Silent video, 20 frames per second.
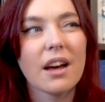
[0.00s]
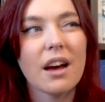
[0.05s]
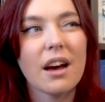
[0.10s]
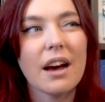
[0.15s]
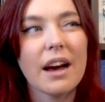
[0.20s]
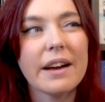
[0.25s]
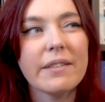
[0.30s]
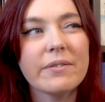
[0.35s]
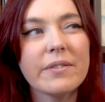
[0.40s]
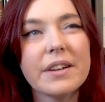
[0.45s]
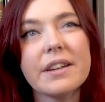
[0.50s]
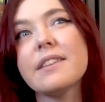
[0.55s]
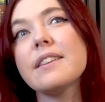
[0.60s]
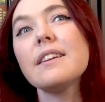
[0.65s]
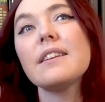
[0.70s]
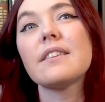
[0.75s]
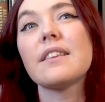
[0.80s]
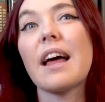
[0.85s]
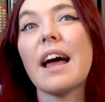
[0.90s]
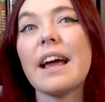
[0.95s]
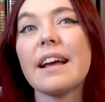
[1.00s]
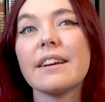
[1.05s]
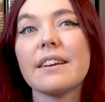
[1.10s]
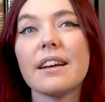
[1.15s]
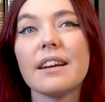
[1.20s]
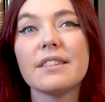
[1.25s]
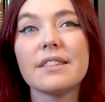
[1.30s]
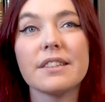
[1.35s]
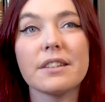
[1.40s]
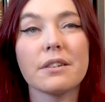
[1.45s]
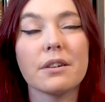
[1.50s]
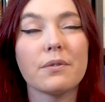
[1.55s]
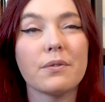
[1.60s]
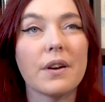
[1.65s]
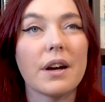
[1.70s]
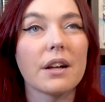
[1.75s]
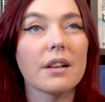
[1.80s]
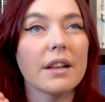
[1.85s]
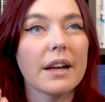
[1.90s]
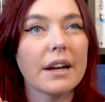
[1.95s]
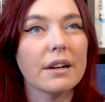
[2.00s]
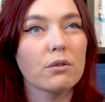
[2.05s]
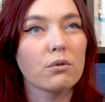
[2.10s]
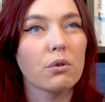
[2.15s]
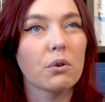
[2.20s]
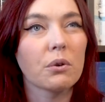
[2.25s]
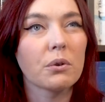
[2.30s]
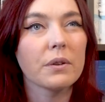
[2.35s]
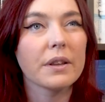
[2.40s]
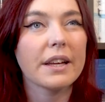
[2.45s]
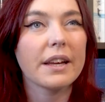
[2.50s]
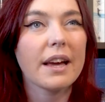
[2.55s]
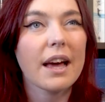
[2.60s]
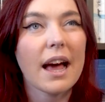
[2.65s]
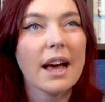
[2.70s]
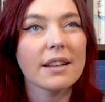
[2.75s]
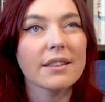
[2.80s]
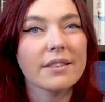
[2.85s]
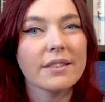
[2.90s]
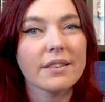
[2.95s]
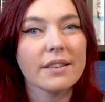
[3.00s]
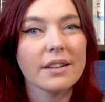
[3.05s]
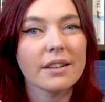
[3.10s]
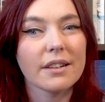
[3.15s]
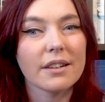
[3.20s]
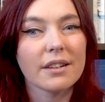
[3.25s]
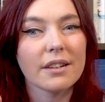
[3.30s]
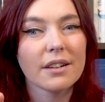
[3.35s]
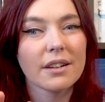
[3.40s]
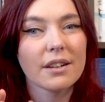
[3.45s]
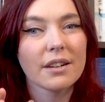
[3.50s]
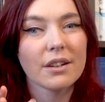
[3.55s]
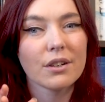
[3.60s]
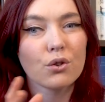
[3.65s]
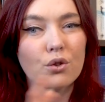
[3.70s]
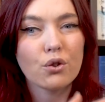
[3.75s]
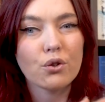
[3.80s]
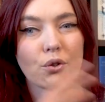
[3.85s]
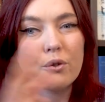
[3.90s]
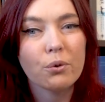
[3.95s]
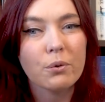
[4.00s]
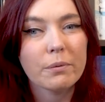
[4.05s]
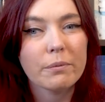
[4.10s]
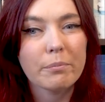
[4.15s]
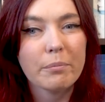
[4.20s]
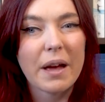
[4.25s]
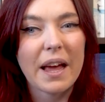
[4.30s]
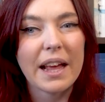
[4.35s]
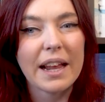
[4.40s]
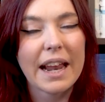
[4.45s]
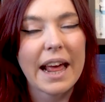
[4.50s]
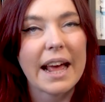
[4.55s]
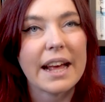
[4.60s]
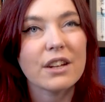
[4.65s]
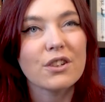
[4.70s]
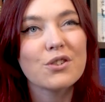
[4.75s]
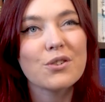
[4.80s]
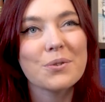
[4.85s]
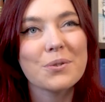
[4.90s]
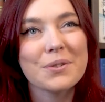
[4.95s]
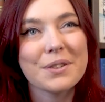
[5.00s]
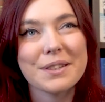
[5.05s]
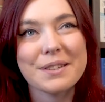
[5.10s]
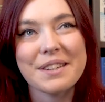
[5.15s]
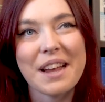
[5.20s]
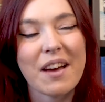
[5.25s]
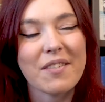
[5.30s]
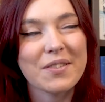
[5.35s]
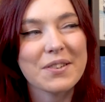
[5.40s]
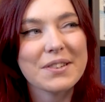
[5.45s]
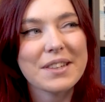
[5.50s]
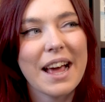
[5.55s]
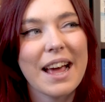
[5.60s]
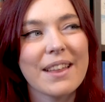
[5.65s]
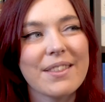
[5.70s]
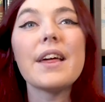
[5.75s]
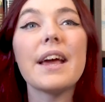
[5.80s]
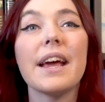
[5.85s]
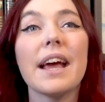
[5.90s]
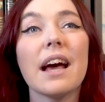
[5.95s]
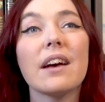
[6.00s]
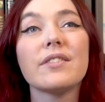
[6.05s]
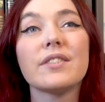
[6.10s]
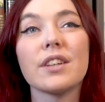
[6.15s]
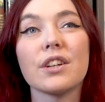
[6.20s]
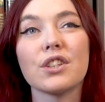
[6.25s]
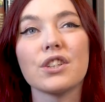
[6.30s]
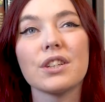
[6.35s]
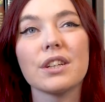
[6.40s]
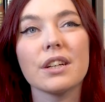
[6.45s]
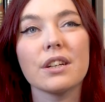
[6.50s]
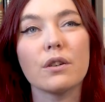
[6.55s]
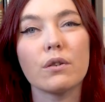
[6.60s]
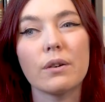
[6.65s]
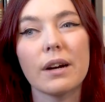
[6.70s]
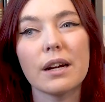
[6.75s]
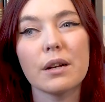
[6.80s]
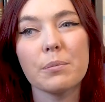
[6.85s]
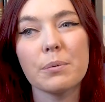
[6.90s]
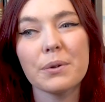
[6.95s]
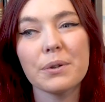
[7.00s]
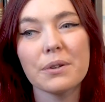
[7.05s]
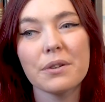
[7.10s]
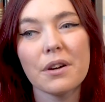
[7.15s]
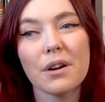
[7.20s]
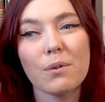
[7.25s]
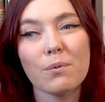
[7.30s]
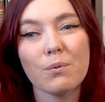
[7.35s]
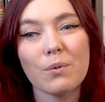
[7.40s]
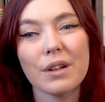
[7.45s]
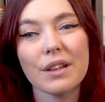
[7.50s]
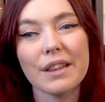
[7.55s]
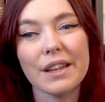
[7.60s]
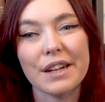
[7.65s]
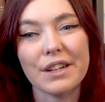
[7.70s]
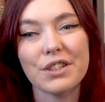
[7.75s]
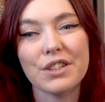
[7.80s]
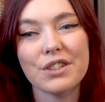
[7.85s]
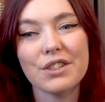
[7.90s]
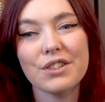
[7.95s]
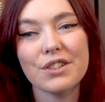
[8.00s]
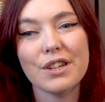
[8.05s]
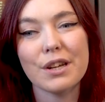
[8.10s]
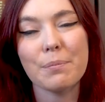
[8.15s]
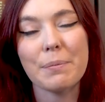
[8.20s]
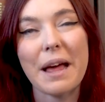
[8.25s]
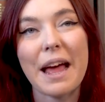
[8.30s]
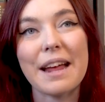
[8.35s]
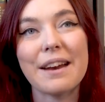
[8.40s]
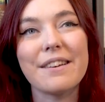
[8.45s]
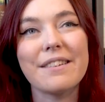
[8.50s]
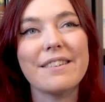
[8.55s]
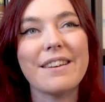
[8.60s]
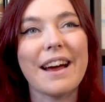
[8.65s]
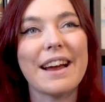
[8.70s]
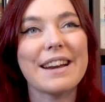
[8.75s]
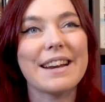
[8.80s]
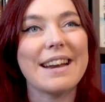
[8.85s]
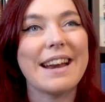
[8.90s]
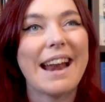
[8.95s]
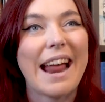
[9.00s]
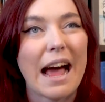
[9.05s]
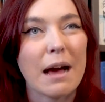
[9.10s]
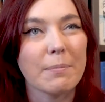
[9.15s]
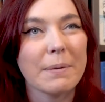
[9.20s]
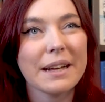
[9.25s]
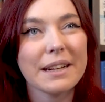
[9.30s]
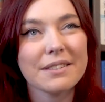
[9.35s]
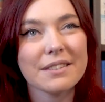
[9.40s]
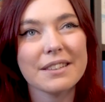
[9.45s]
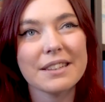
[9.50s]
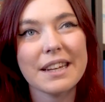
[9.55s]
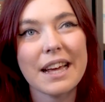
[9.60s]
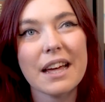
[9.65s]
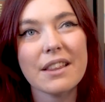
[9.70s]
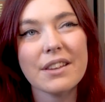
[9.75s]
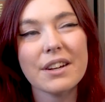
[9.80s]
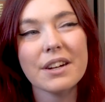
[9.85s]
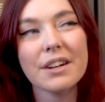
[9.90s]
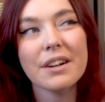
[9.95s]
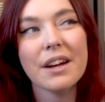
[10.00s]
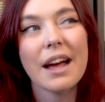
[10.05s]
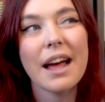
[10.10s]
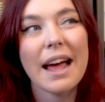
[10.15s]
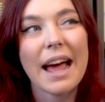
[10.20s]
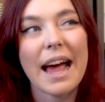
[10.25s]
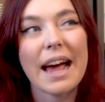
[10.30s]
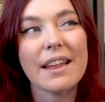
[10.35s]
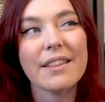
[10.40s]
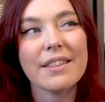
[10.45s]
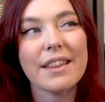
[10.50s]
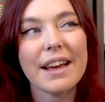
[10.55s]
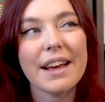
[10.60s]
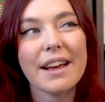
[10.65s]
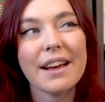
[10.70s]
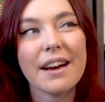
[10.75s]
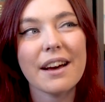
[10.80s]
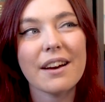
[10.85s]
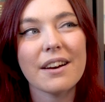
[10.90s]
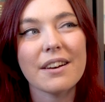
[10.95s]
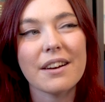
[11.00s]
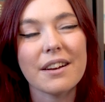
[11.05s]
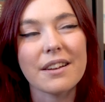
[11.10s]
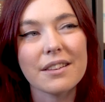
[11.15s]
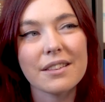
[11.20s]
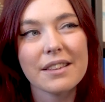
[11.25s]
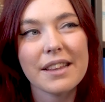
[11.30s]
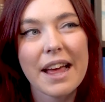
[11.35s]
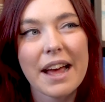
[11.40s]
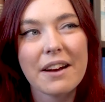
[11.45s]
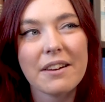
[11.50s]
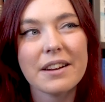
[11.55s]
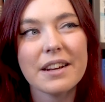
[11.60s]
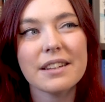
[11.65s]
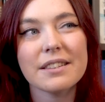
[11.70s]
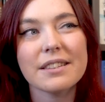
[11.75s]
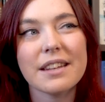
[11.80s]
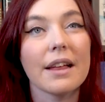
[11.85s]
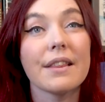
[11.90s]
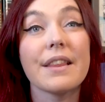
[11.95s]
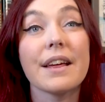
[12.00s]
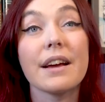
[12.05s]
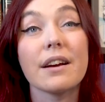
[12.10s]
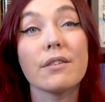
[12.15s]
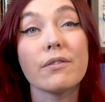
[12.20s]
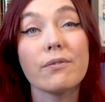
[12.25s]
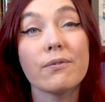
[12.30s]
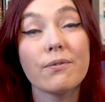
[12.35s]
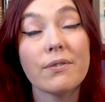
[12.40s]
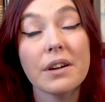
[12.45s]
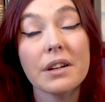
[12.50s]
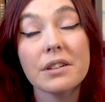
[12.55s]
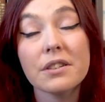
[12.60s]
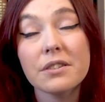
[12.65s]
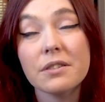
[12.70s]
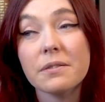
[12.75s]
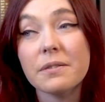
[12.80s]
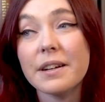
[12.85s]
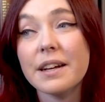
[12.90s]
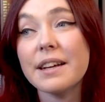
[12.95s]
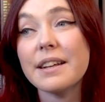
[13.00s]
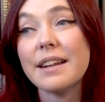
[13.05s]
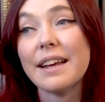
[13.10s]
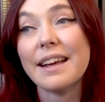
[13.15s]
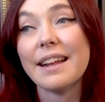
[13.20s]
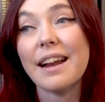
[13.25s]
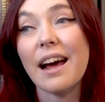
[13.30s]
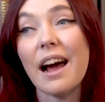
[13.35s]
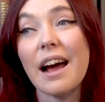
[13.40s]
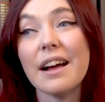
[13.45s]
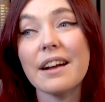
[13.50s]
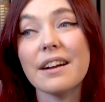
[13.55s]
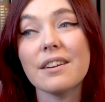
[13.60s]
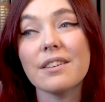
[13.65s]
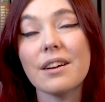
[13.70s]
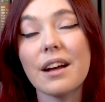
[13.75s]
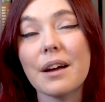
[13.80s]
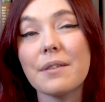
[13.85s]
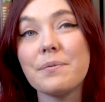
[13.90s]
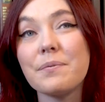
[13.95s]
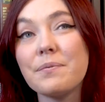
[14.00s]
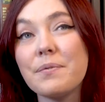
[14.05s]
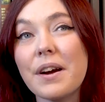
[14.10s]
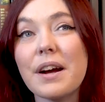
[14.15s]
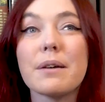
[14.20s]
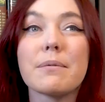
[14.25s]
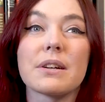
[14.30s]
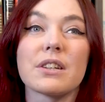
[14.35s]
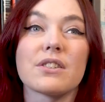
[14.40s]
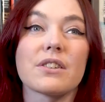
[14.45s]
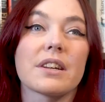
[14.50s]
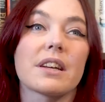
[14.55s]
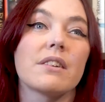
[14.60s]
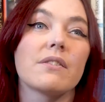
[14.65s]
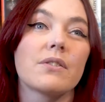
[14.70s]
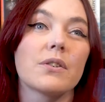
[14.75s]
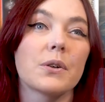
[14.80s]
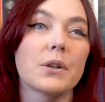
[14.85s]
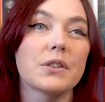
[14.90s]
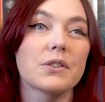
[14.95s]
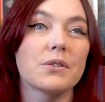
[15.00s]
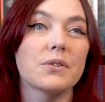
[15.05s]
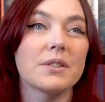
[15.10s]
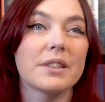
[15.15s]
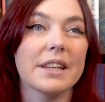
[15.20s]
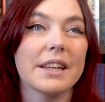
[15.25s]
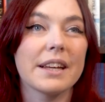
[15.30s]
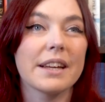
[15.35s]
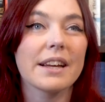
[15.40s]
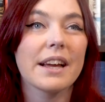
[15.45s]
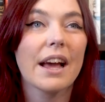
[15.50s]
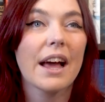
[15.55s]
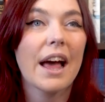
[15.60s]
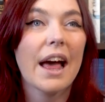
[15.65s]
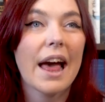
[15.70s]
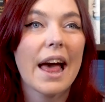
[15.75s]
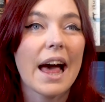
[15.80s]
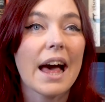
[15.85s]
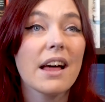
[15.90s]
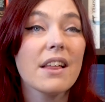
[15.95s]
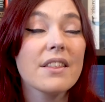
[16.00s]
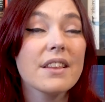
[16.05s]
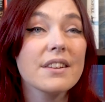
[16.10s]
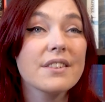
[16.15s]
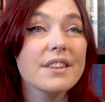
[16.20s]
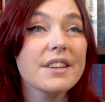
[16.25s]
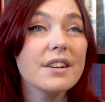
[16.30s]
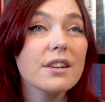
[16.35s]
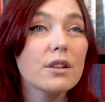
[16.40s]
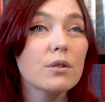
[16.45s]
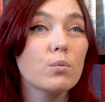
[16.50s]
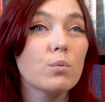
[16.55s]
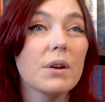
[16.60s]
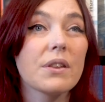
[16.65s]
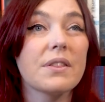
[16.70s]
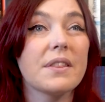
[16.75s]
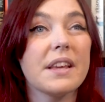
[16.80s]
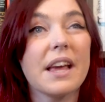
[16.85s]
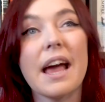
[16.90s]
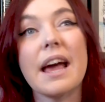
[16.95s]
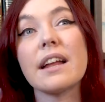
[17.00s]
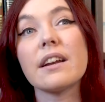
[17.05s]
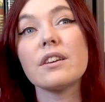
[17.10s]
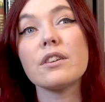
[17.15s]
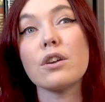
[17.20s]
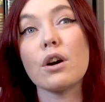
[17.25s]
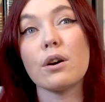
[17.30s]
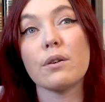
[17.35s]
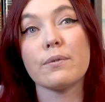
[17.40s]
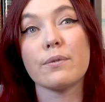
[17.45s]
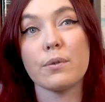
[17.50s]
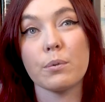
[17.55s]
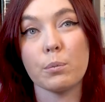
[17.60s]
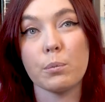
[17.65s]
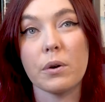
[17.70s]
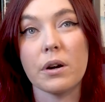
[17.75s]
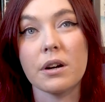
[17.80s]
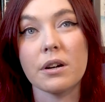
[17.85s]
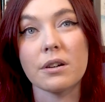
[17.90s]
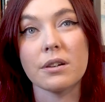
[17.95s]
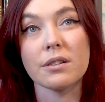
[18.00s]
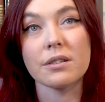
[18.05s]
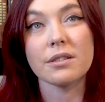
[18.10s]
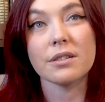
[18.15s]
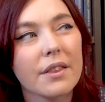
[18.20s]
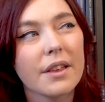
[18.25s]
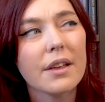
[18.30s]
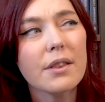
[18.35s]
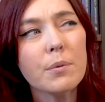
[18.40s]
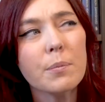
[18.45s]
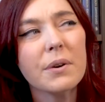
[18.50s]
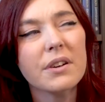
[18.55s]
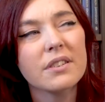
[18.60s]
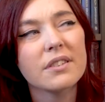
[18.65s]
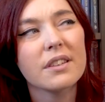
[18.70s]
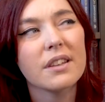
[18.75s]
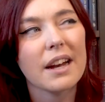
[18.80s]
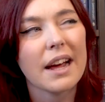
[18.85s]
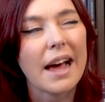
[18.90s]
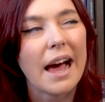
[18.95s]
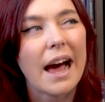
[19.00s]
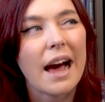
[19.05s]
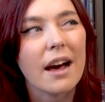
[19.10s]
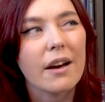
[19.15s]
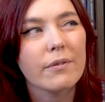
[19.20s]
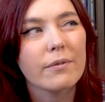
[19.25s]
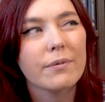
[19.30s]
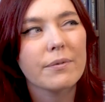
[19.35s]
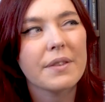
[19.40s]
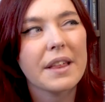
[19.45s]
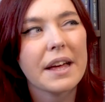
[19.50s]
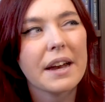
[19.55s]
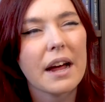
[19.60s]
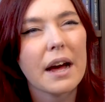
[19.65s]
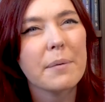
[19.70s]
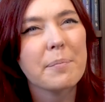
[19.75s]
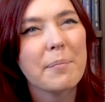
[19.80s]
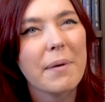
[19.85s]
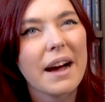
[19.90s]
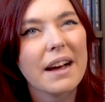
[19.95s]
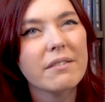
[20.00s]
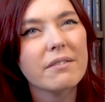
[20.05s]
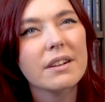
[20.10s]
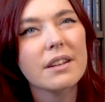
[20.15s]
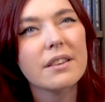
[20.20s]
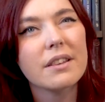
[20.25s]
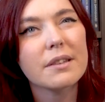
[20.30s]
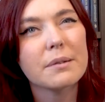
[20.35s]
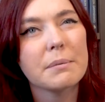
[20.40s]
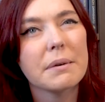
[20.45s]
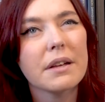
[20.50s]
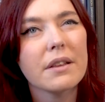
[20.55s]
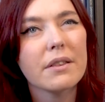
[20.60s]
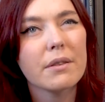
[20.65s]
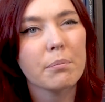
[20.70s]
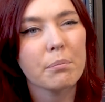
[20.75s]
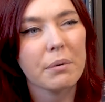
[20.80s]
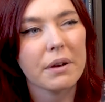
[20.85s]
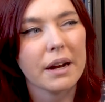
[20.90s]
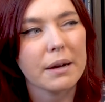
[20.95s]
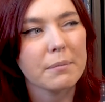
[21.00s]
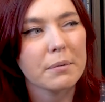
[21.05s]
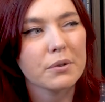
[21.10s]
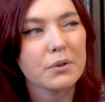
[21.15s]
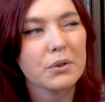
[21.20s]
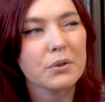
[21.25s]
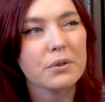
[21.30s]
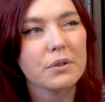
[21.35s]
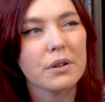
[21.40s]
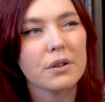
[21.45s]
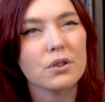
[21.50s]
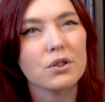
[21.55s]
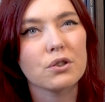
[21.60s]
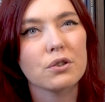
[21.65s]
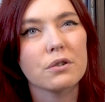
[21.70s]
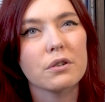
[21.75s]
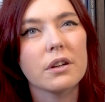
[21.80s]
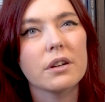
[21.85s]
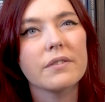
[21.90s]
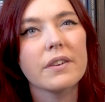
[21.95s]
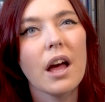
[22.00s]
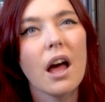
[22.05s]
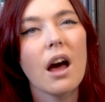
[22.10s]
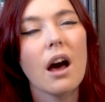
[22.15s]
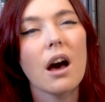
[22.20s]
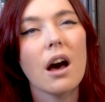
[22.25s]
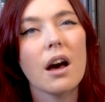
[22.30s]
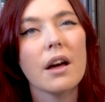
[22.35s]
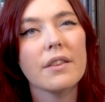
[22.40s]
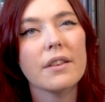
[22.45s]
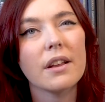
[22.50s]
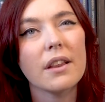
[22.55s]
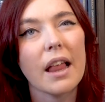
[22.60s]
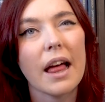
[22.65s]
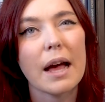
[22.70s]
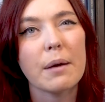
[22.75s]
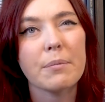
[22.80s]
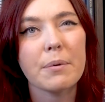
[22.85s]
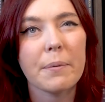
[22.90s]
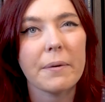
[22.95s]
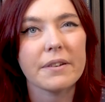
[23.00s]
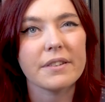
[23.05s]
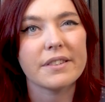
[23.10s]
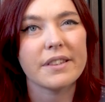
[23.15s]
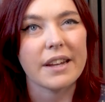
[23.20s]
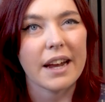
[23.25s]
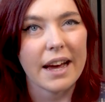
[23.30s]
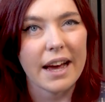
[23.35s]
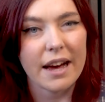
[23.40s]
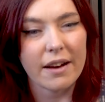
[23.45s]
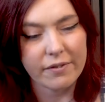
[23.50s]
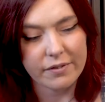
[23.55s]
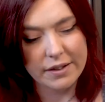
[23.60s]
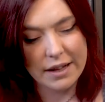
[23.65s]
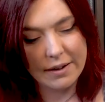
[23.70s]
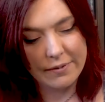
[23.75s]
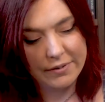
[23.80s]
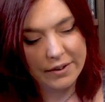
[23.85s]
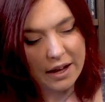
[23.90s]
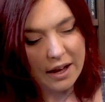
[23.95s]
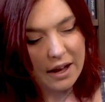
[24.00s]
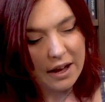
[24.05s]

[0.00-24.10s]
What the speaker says: I really like Aziraphale and Crowley as the two main angels and devils. They have such an incredible relationship and dynamic together, and they are hilarious and they are fun to read, and I am very much looking forward to seeing how they deal with the end of the world. The other books that I have that I might read this month, but I'm also not sure of, are the library books that I have left.